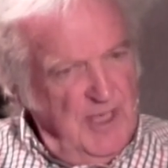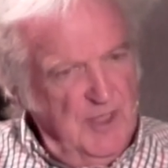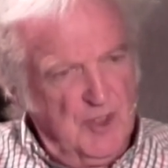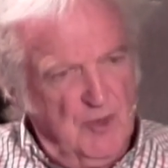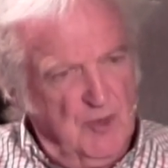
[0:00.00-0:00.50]

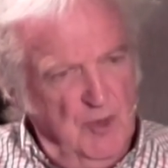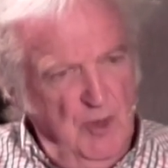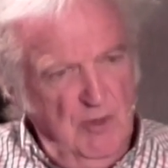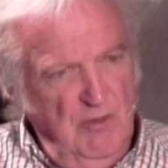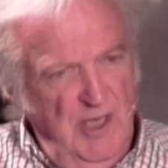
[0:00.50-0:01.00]

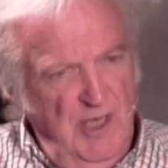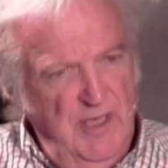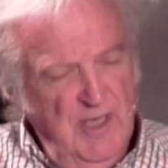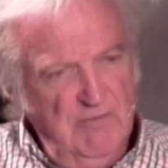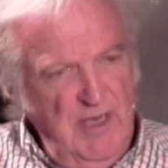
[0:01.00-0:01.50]
extraordinarily
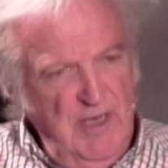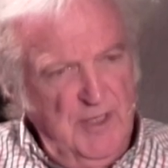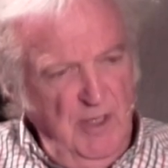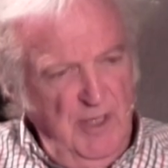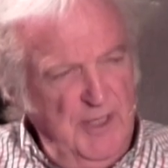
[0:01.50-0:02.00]

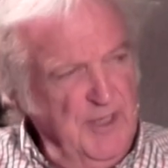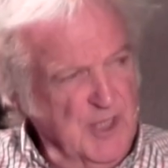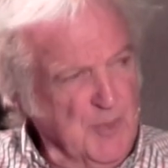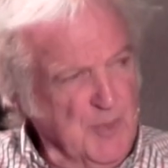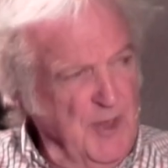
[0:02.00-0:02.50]
radical
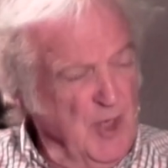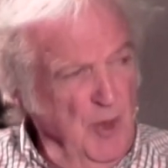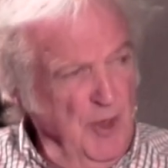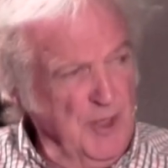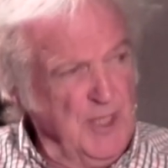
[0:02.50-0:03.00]
ideas about the
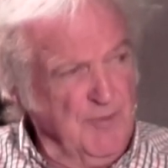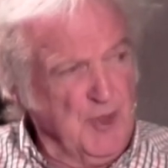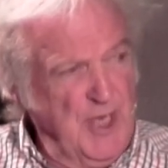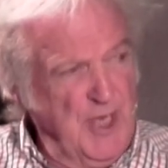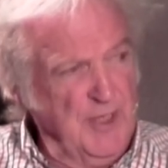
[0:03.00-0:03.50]
equality of the
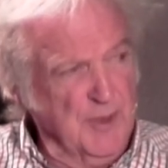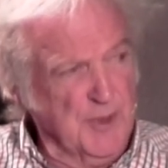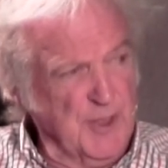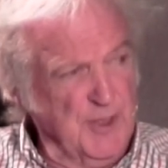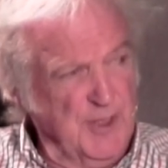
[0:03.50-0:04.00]

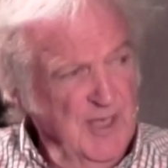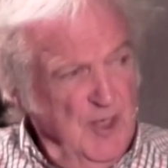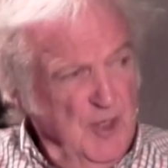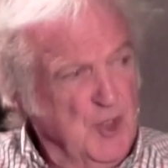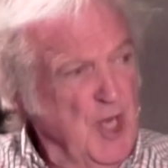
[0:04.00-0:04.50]
genders and
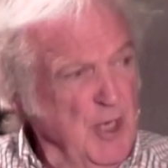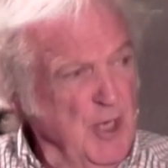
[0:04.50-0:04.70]
sharing